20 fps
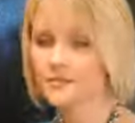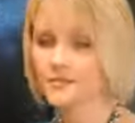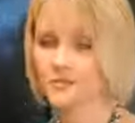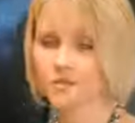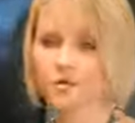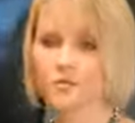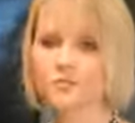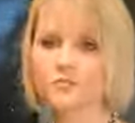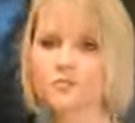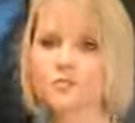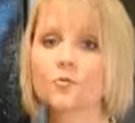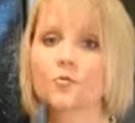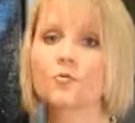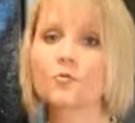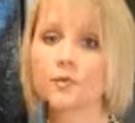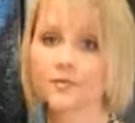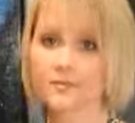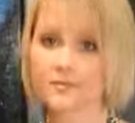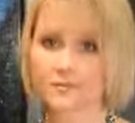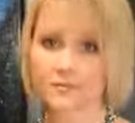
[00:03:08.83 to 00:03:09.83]
starts to
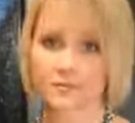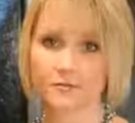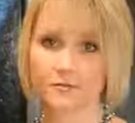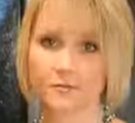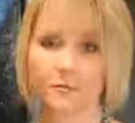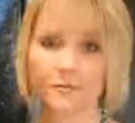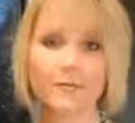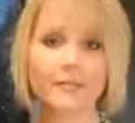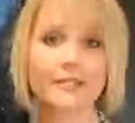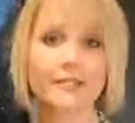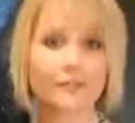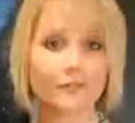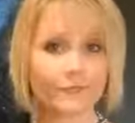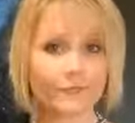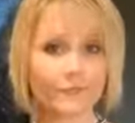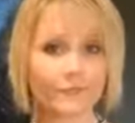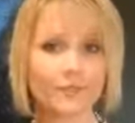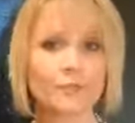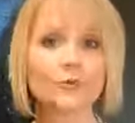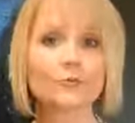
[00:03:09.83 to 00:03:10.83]
whistle. Believe
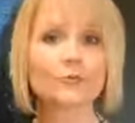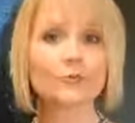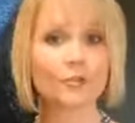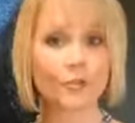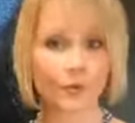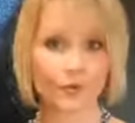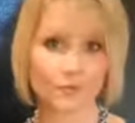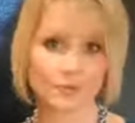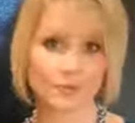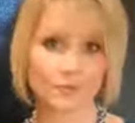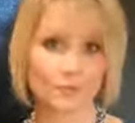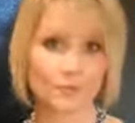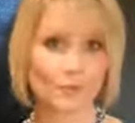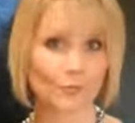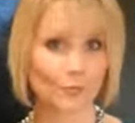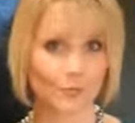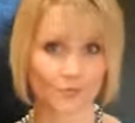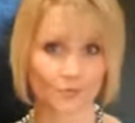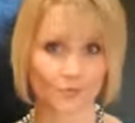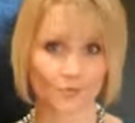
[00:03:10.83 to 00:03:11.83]
me, you will notice when your
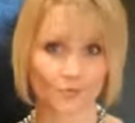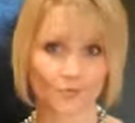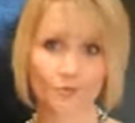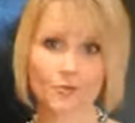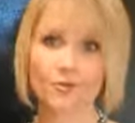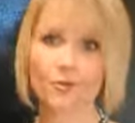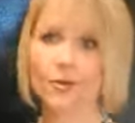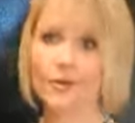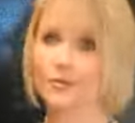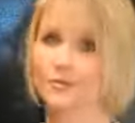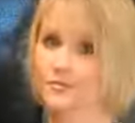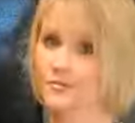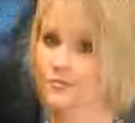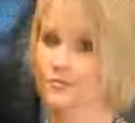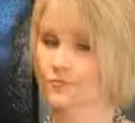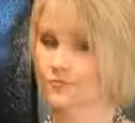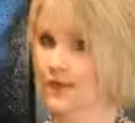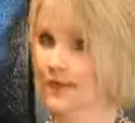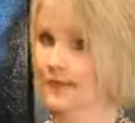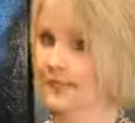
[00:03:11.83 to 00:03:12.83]
pressure cooker
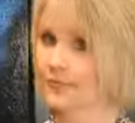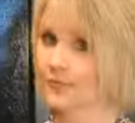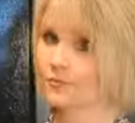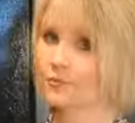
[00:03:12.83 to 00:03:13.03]
is ready.